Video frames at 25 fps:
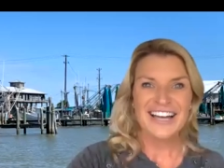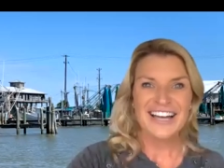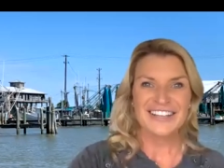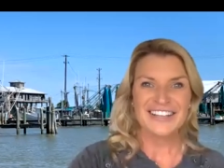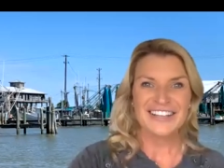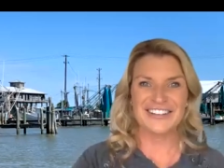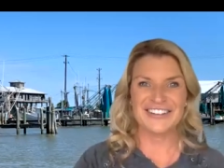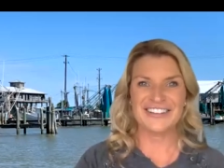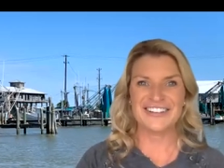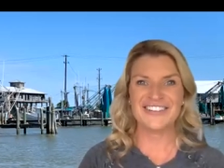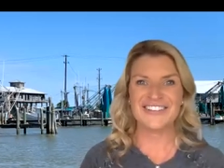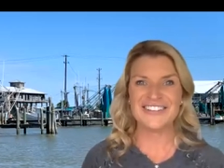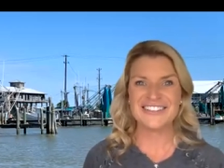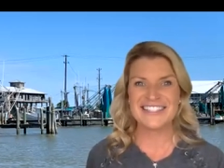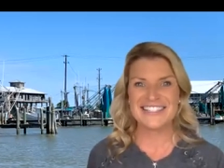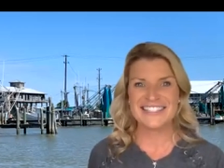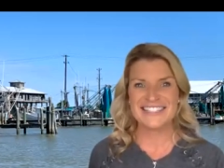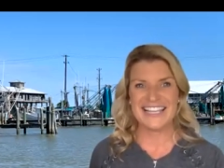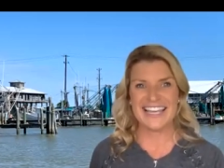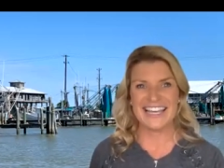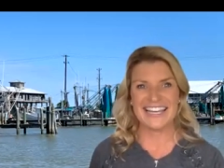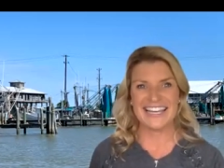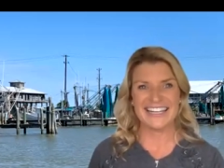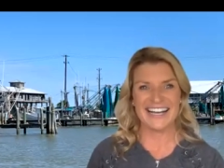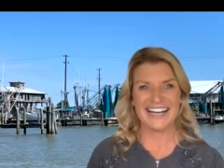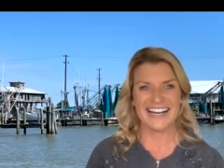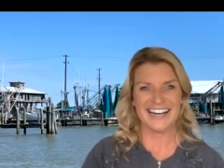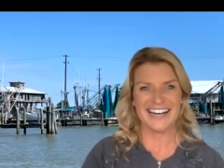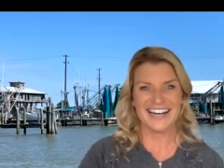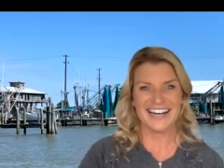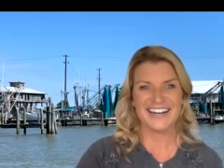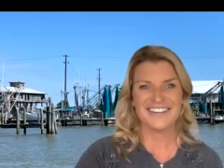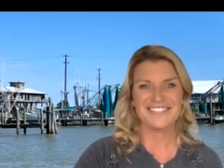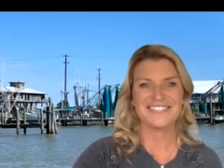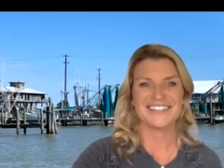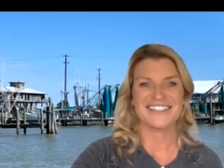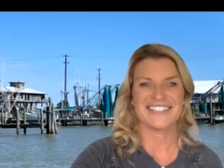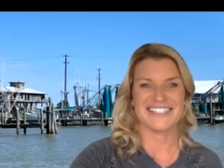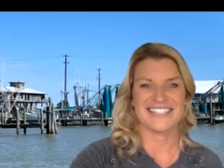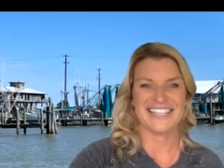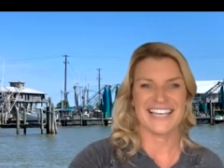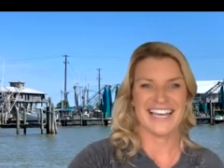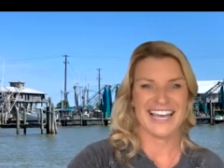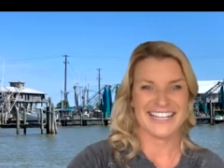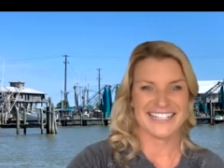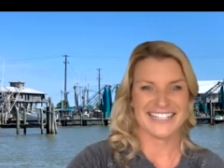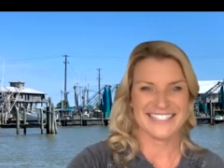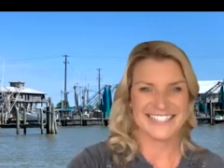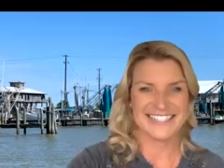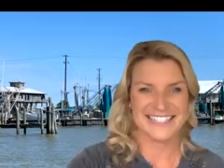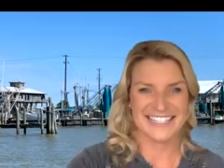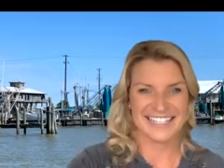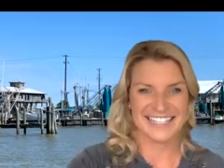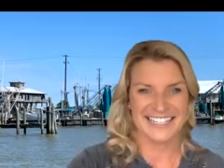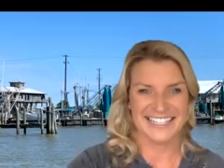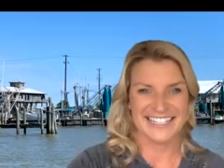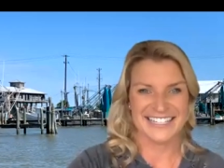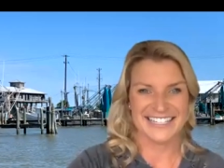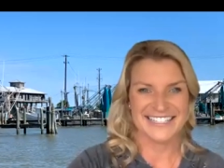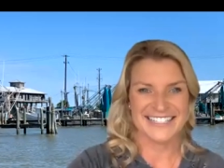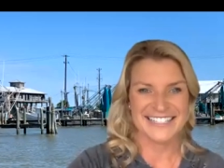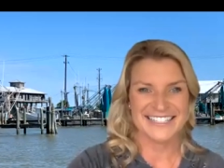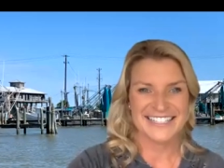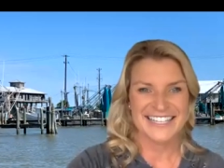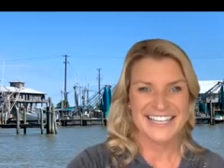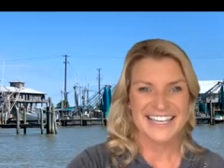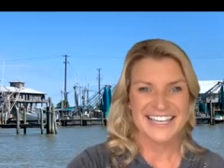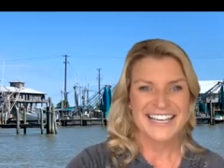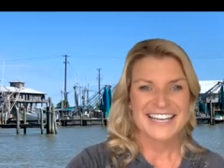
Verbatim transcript: Good old state of Texas.